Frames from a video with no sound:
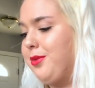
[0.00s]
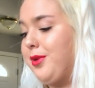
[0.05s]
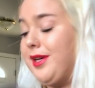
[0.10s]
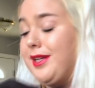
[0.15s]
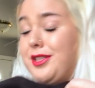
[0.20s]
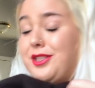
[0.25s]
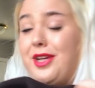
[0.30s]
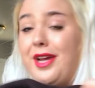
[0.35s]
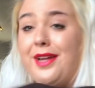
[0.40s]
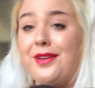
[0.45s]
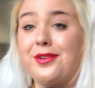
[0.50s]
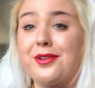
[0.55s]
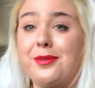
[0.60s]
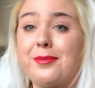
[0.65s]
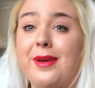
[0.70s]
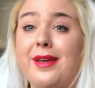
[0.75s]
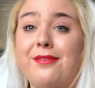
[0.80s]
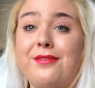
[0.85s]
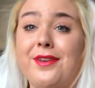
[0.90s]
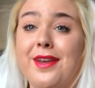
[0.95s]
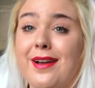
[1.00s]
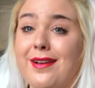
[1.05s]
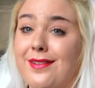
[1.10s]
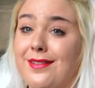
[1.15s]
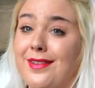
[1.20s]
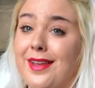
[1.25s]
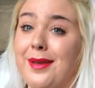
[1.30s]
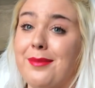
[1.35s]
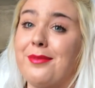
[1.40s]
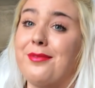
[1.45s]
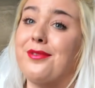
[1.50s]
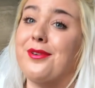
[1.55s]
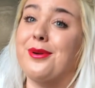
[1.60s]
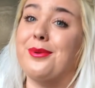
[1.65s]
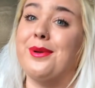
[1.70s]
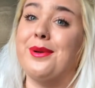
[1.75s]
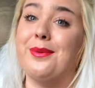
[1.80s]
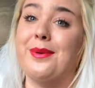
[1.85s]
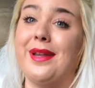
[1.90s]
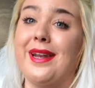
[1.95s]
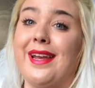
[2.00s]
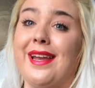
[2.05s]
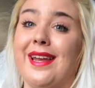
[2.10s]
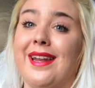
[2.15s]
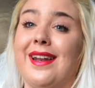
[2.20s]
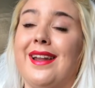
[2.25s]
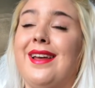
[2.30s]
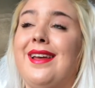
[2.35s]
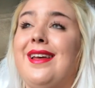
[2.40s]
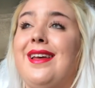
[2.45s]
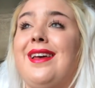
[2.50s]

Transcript: which I told my fiance before we went in.